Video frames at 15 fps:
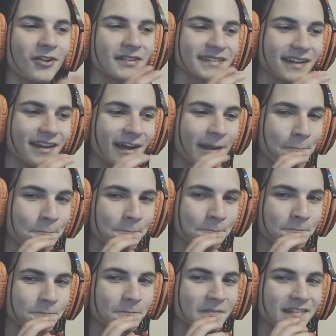all time
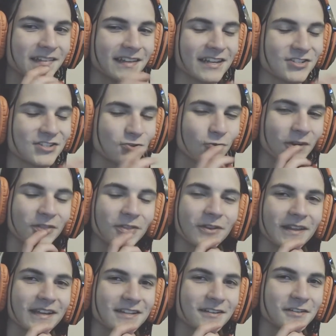has joined the
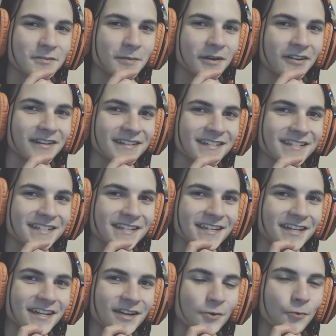Lake Spirits.
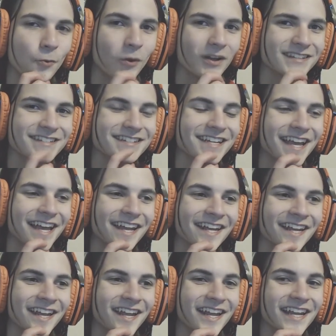Once
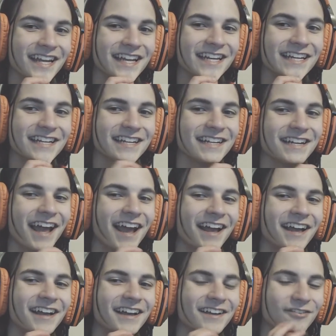again, okay,
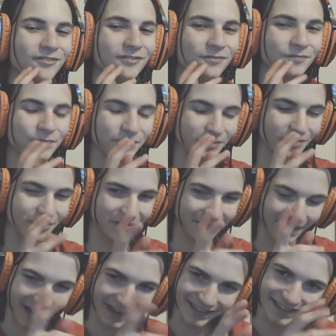
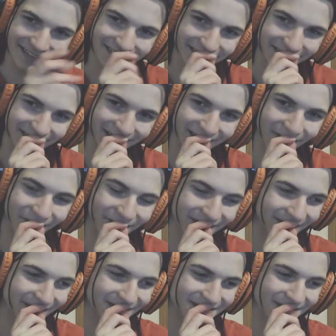I need to go into
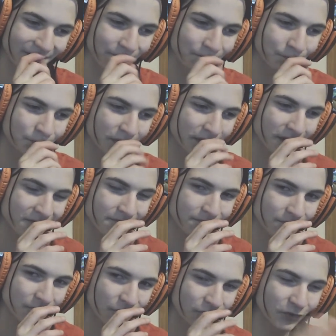a little something.
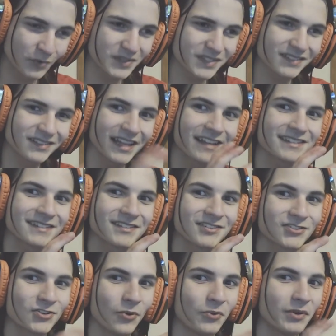Floatzel has
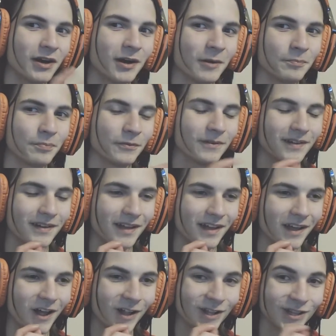shown up
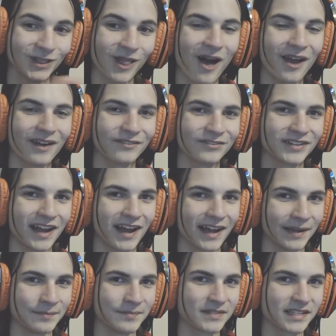a lot of
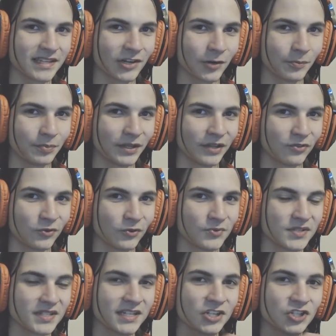times in our
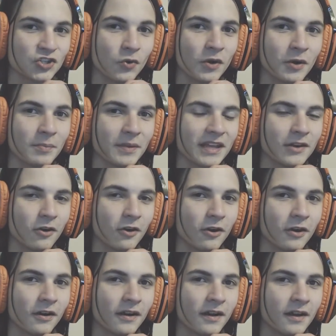playthroughs. He has shown up in
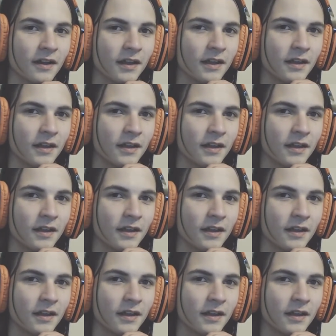our,